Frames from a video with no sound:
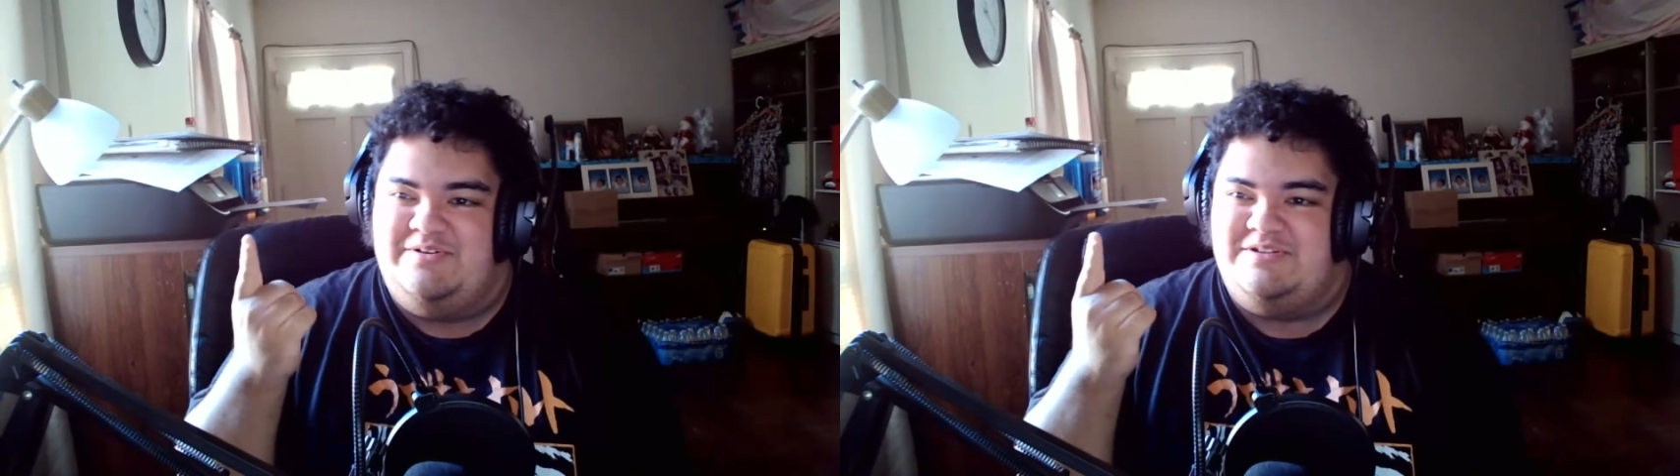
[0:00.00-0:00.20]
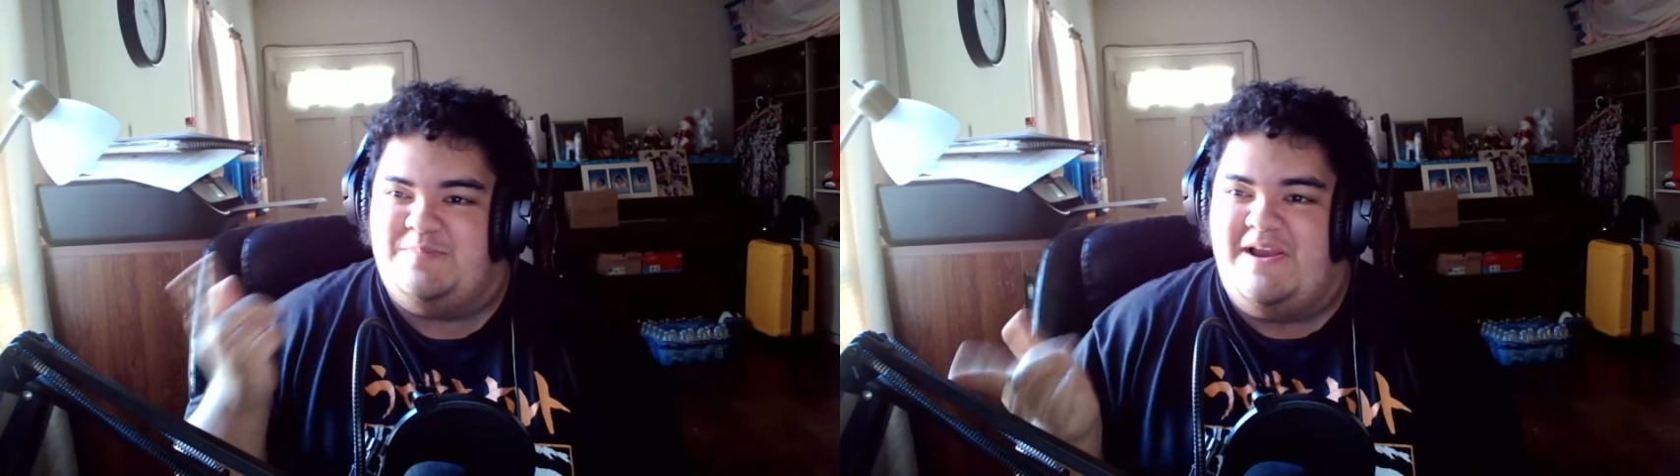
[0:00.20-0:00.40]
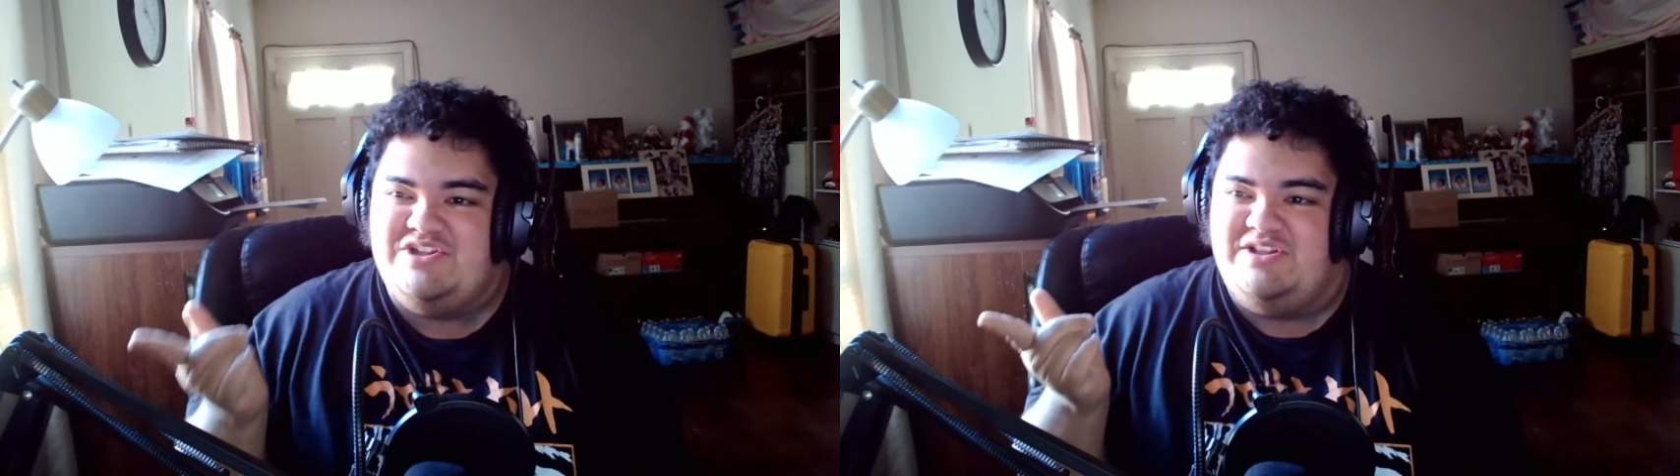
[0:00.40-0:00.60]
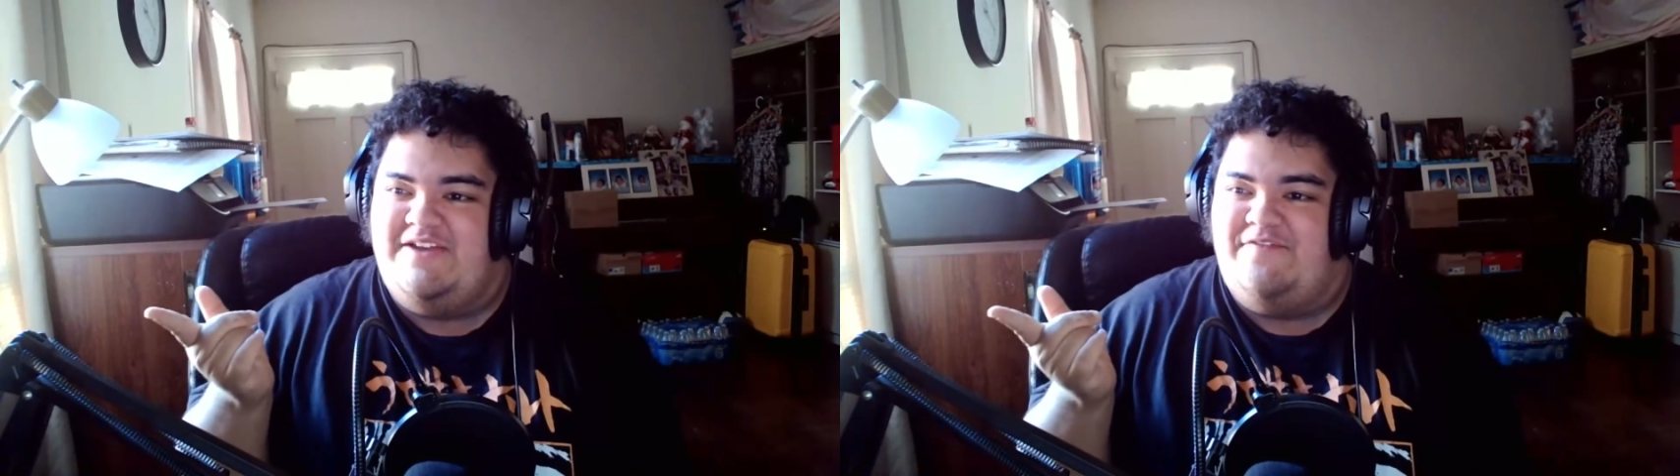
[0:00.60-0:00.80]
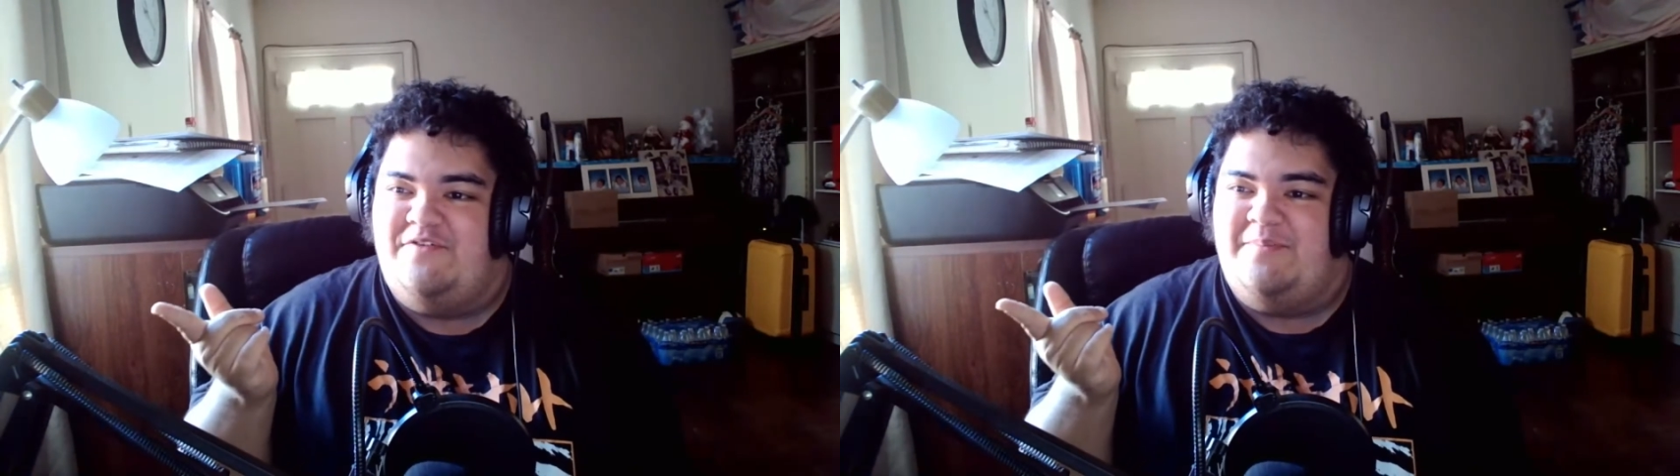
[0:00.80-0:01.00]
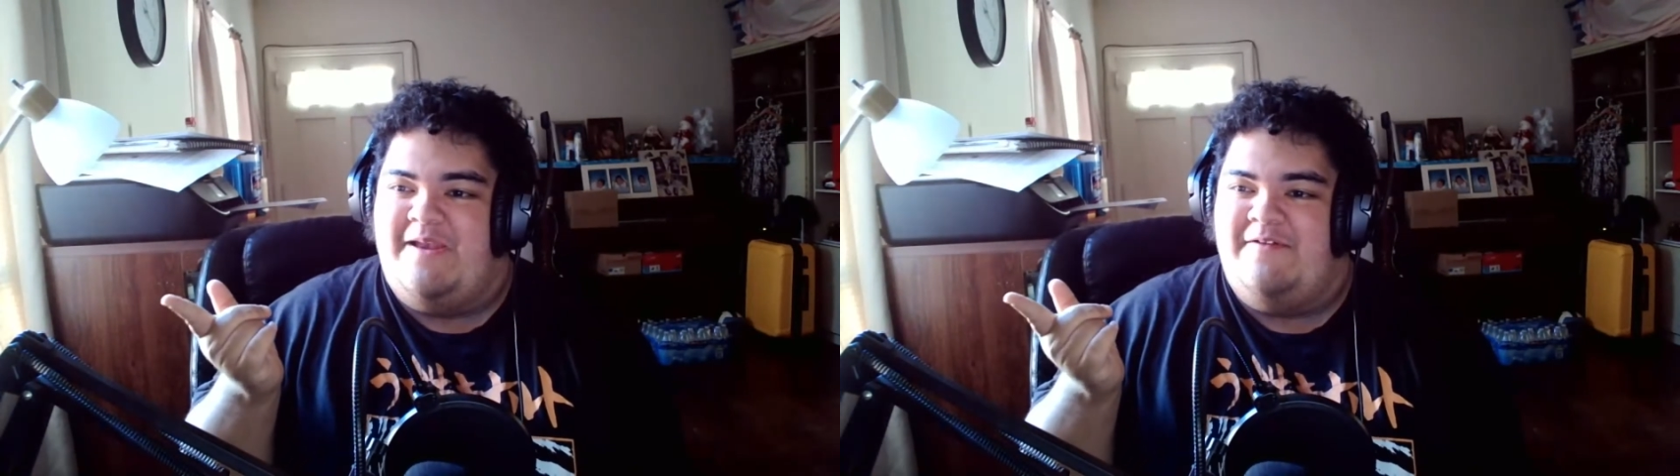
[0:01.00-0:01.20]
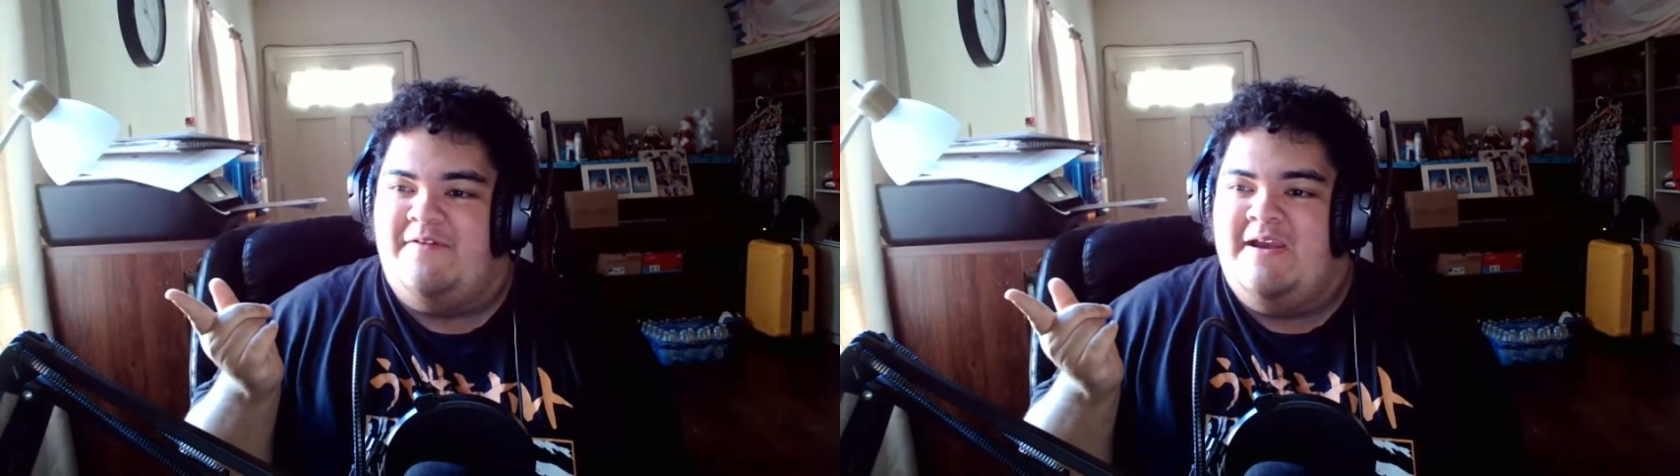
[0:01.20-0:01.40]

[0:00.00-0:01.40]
especially for my